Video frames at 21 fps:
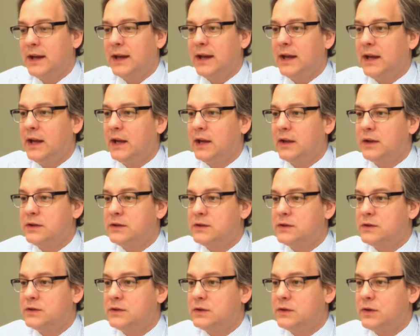and
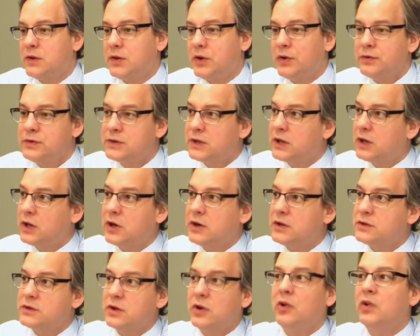those can
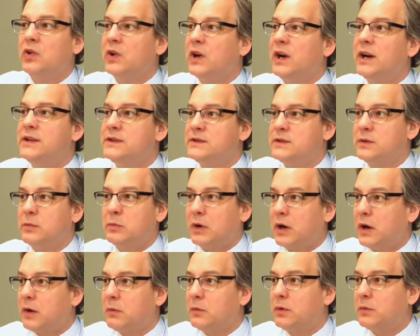cause all kinds of
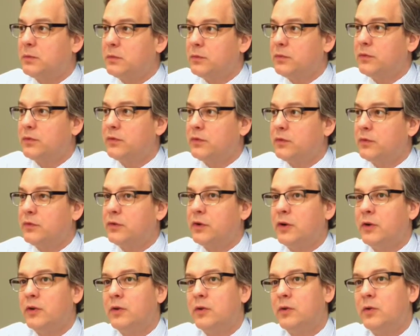problems.
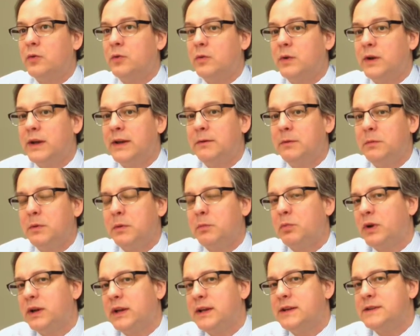So it would be
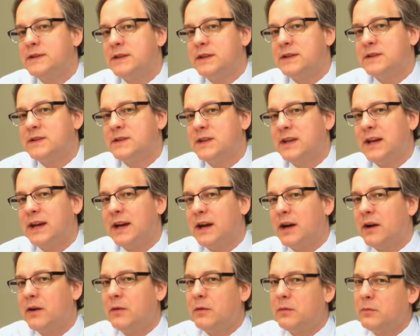pretty easy to see
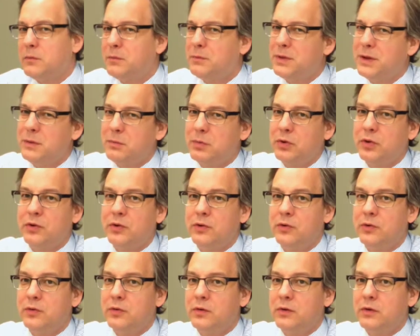how people
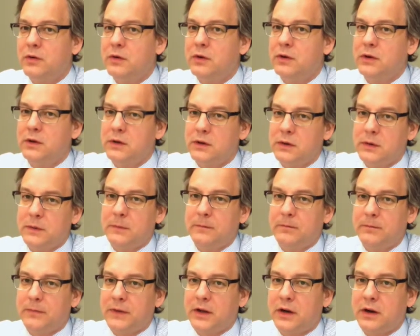who
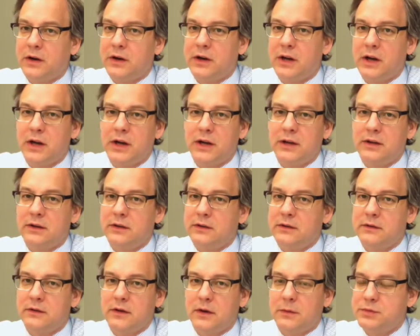are not
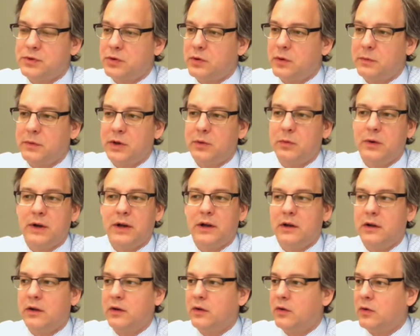absorbing
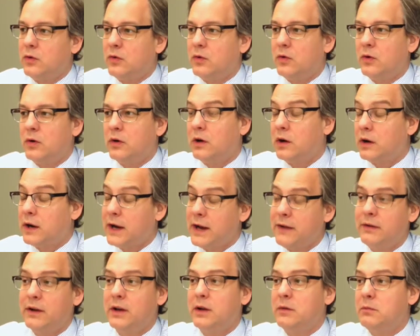well or are
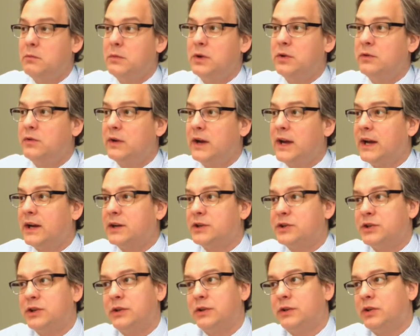having an immune
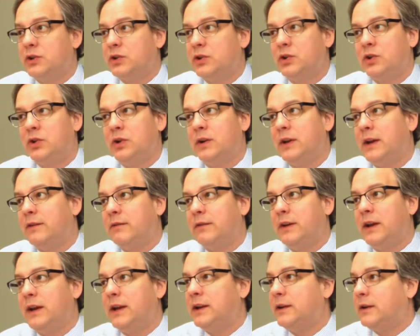reaction could have
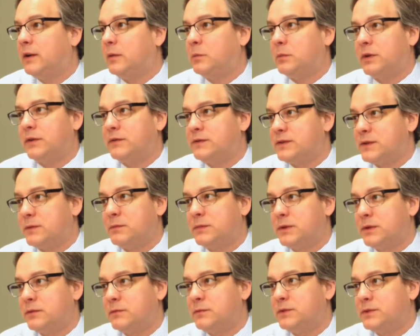any number of
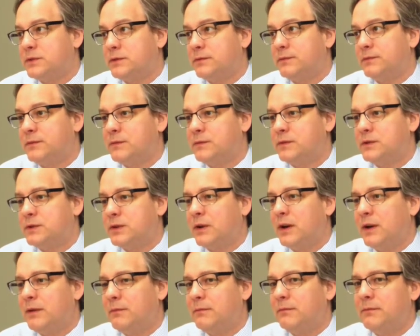symptoms. So
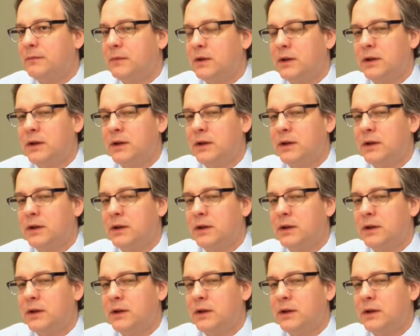I'm